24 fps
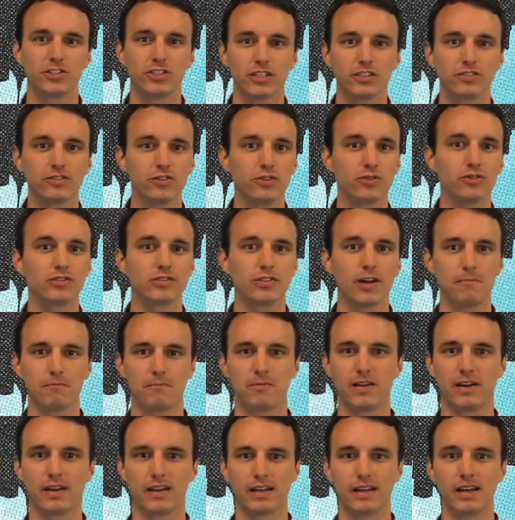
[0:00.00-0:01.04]
Just do
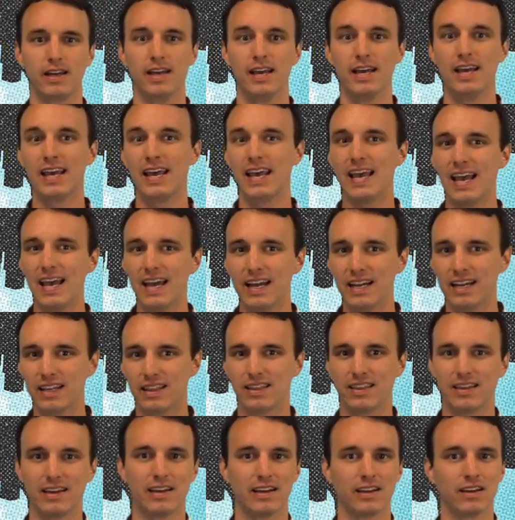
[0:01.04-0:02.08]
something,
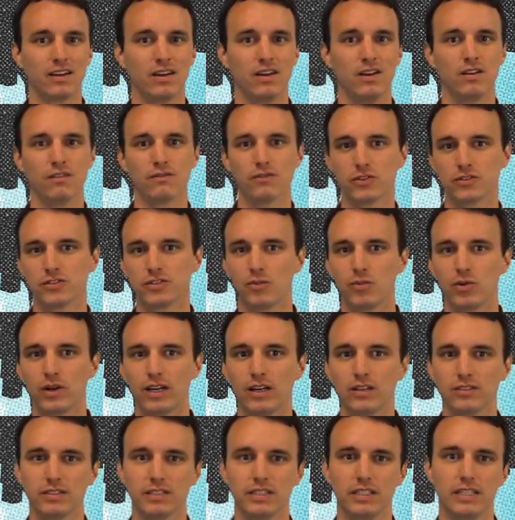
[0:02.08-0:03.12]
anything, for someone
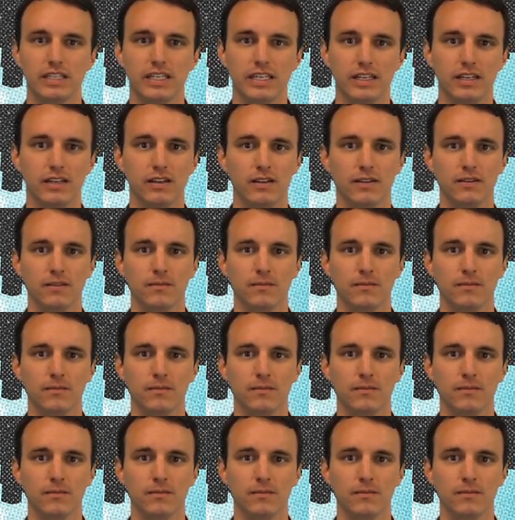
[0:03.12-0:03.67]
else in need.